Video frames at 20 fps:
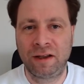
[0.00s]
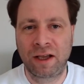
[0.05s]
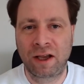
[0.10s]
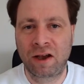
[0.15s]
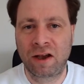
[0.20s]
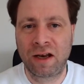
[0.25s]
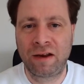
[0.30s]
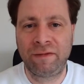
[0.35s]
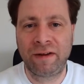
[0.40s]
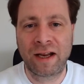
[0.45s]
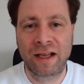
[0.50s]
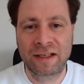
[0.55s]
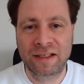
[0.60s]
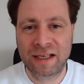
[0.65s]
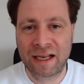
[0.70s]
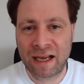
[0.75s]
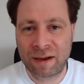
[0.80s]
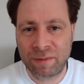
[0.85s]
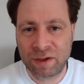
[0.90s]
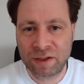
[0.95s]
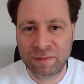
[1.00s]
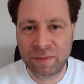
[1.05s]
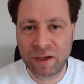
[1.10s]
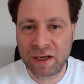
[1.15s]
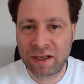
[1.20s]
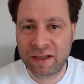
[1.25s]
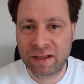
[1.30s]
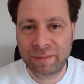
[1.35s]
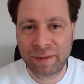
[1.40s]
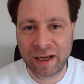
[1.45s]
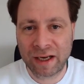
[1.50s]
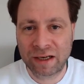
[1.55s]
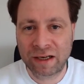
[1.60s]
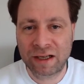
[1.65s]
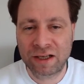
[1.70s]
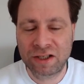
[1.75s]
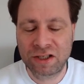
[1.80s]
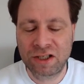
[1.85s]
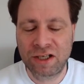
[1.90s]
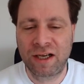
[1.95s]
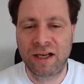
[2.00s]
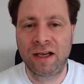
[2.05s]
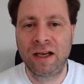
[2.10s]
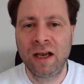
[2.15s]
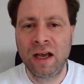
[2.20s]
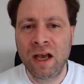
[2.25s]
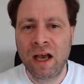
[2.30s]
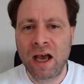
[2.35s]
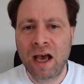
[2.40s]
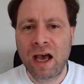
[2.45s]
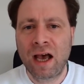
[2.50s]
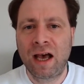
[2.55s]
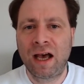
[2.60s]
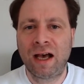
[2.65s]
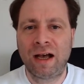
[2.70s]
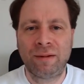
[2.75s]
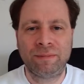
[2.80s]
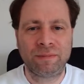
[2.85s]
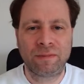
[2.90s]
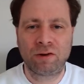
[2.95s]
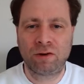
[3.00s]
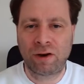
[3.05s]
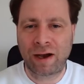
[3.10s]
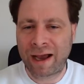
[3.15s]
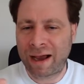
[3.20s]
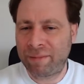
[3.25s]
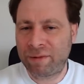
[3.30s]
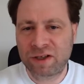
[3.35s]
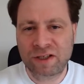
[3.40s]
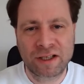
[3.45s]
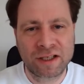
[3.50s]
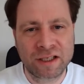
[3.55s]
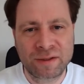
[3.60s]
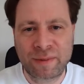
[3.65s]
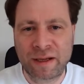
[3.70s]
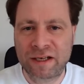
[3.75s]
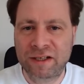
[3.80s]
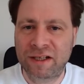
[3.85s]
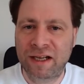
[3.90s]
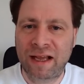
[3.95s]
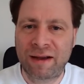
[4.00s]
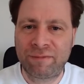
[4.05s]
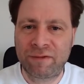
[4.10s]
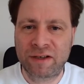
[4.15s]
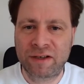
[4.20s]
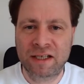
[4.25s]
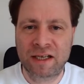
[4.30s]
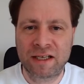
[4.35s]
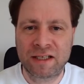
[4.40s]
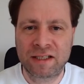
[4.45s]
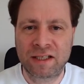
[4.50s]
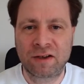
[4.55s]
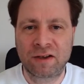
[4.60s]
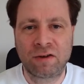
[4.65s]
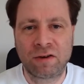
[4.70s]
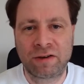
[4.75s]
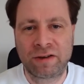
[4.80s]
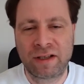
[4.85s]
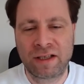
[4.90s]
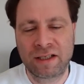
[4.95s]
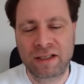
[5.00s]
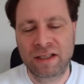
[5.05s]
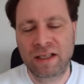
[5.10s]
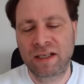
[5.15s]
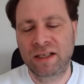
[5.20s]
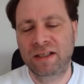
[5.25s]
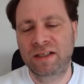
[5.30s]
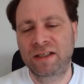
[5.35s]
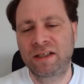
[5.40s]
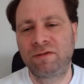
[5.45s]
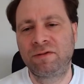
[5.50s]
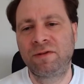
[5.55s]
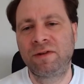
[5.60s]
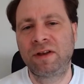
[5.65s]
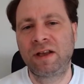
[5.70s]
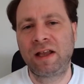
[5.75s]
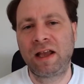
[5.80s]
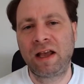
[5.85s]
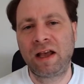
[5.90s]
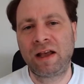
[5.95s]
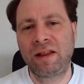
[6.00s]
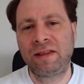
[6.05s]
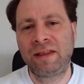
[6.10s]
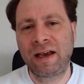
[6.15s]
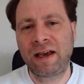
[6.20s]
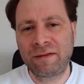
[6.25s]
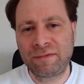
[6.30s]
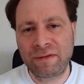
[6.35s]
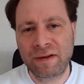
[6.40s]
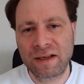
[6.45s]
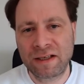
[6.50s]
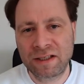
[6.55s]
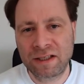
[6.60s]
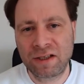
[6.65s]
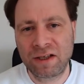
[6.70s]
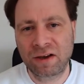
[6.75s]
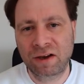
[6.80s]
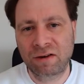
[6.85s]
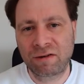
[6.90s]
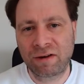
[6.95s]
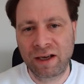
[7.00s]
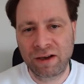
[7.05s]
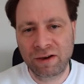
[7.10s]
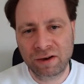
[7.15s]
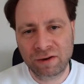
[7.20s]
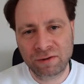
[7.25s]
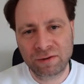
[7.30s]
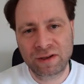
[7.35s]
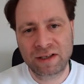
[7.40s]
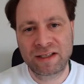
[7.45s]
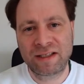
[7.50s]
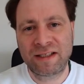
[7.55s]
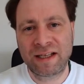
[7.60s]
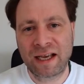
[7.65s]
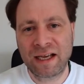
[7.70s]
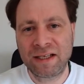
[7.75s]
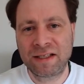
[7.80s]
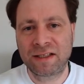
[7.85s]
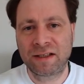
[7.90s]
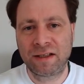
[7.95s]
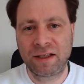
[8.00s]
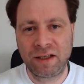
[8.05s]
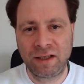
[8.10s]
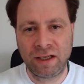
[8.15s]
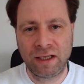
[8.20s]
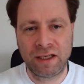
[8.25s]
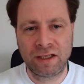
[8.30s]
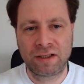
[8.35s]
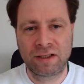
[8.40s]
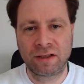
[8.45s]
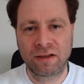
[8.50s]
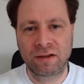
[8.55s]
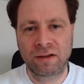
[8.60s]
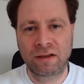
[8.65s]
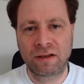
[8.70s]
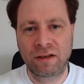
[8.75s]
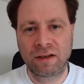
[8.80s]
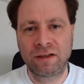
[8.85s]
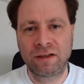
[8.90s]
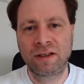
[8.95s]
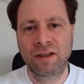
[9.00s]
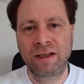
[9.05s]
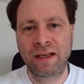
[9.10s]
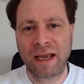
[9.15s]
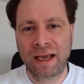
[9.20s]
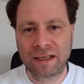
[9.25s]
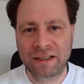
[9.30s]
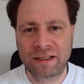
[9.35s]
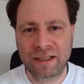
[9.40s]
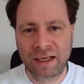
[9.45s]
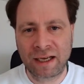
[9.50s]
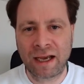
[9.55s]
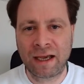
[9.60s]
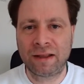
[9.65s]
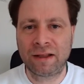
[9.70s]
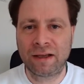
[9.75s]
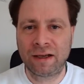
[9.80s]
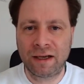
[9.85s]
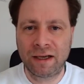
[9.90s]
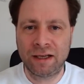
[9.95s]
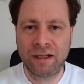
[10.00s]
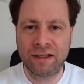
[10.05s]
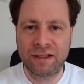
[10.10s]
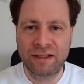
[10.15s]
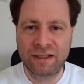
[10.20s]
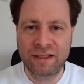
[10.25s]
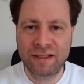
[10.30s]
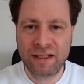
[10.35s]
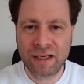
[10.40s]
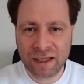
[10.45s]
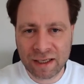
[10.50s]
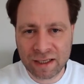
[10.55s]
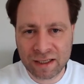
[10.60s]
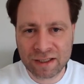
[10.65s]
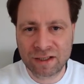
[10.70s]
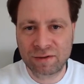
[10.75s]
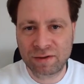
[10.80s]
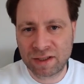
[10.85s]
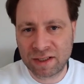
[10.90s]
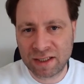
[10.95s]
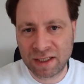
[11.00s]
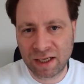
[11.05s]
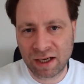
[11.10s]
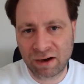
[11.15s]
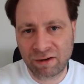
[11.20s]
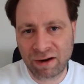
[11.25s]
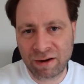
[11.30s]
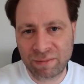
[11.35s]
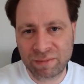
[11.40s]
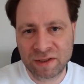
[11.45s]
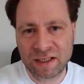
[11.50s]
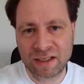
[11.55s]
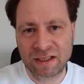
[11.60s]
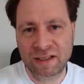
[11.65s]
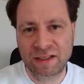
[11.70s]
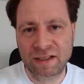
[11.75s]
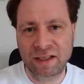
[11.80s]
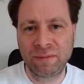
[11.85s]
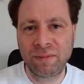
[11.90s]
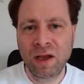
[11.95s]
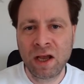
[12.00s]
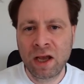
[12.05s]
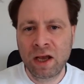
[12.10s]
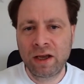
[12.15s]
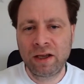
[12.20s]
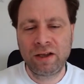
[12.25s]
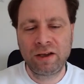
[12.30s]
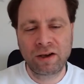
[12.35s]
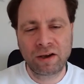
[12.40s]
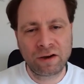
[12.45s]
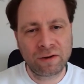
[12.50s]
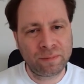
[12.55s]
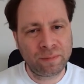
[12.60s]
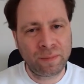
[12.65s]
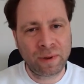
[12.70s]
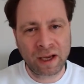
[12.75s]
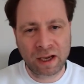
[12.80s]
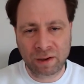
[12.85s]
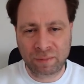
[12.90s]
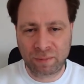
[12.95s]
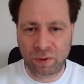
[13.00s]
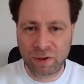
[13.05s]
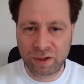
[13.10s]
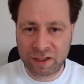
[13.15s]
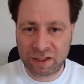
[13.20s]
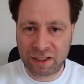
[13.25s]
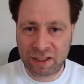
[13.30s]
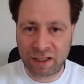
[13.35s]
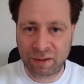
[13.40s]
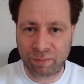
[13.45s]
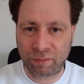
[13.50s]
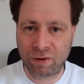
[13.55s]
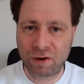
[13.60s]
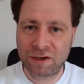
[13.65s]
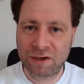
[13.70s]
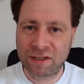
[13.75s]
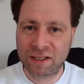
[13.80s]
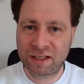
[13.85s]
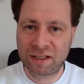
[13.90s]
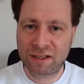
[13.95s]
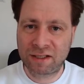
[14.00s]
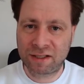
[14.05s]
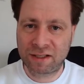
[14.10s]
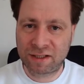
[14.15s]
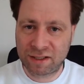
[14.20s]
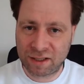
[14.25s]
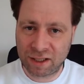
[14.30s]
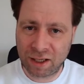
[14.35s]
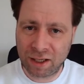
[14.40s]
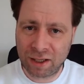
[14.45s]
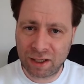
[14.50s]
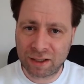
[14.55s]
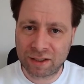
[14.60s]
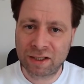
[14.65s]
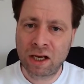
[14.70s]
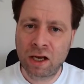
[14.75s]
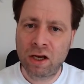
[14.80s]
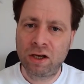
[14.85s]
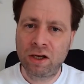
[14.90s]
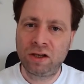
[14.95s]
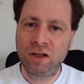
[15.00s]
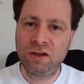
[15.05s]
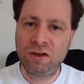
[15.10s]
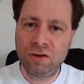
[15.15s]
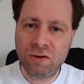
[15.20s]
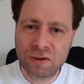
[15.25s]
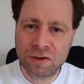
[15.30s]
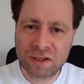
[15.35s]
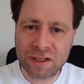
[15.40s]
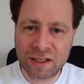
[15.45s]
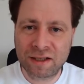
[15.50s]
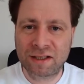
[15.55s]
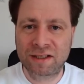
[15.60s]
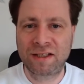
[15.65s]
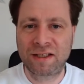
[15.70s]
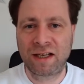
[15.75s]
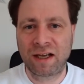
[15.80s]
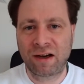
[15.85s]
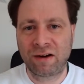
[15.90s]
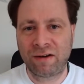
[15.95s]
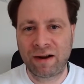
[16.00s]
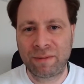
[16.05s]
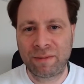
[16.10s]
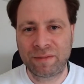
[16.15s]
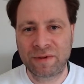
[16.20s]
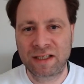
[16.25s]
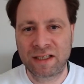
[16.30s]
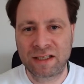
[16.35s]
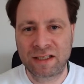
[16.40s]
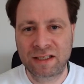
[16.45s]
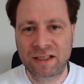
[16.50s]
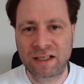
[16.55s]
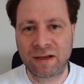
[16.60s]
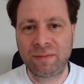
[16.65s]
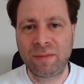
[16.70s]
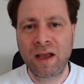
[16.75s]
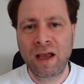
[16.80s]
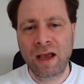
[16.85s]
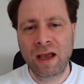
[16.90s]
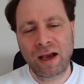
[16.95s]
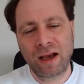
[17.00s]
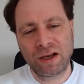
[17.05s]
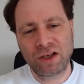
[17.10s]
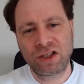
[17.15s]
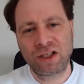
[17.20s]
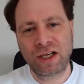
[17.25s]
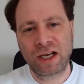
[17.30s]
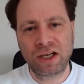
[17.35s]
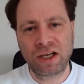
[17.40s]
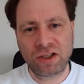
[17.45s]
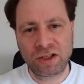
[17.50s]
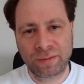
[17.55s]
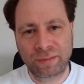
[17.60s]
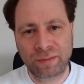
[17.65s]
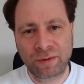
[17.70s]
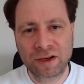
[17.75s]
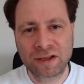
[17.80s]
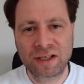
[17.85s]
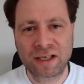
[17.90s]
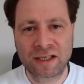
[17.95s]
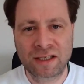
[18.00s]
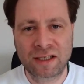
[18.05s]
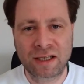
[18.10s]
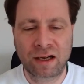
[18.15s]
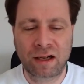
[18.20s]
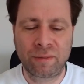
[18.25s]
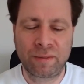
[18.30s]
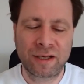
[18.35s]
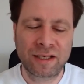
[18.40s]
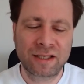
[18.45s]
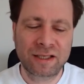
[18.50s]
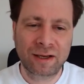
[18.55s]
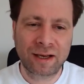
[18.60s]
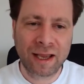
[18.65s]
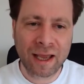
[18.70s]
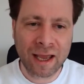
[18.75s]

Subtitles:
can't even answer how much money they made last year, or how much they spent on advertising, all of these things. So at that phase in your career, you got all this data that you need to get together and stick into a CRM system. You got to pick a point in the process to start using the CRM system and change your process a little bit. So